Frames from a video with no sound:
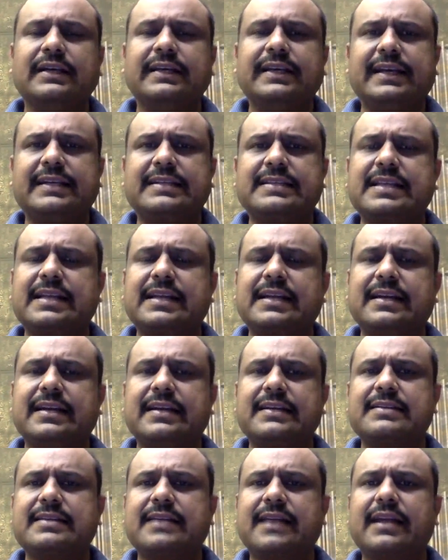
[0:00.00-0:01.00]
Excellent
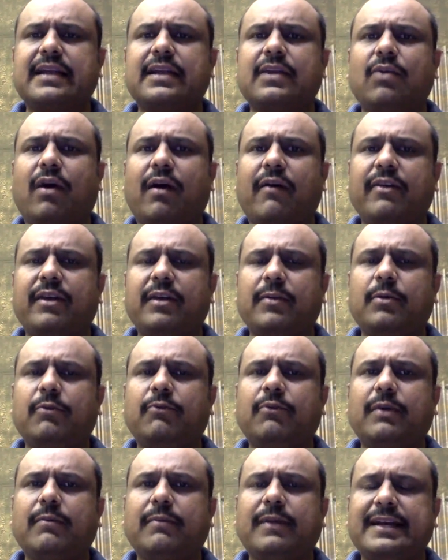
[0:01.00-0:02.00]
drugs right now available
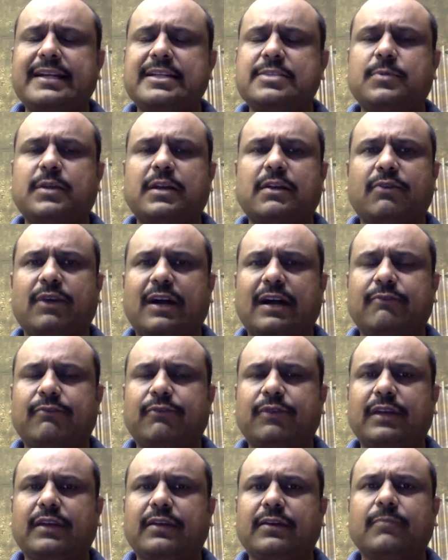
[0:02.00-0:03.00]
for management of heart
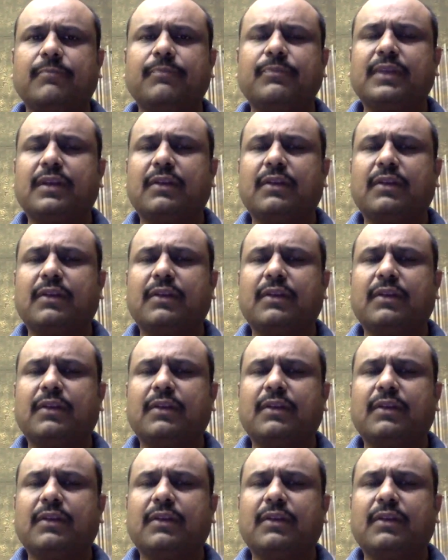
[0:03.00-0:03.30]
failure.